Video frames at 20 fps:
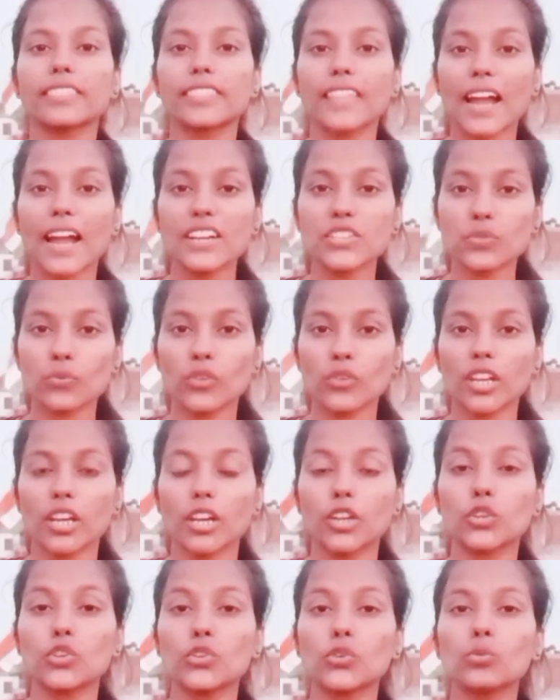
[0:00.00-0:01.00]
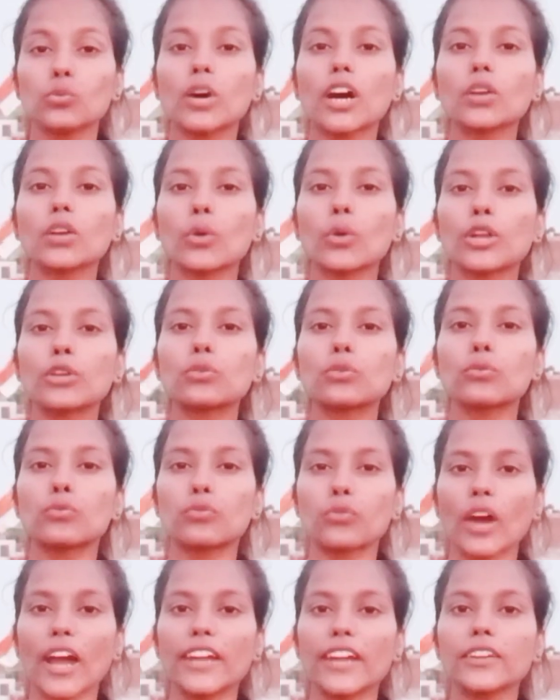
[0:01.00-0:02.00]
that's where you are going to
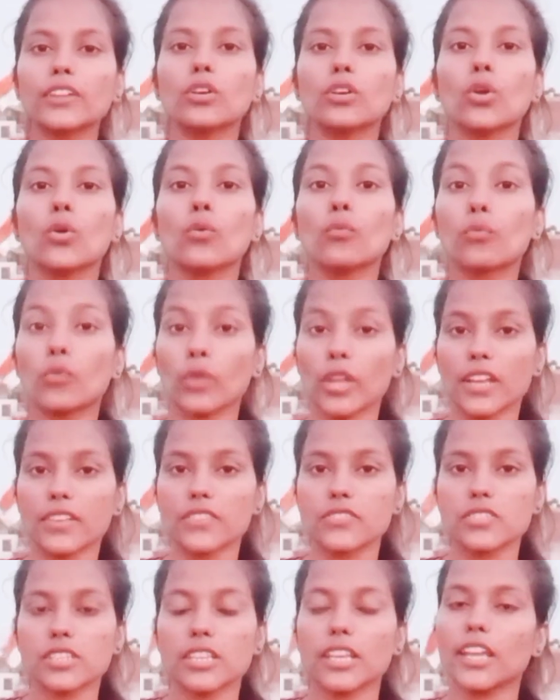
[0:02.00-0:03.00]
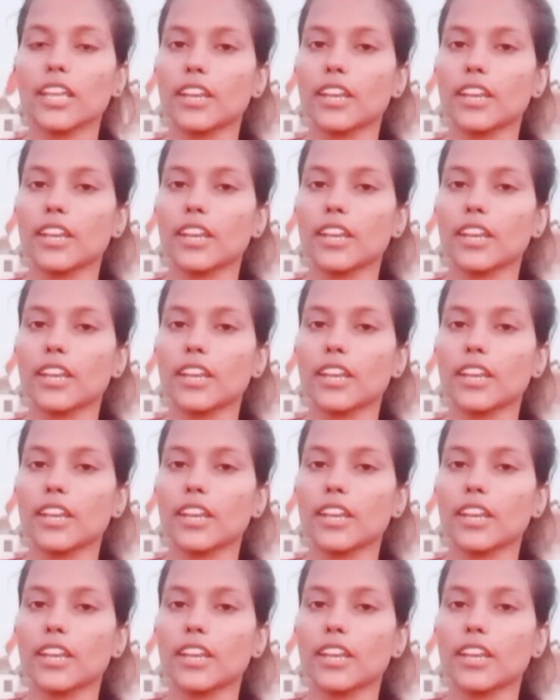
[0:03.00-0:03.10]
find fluency in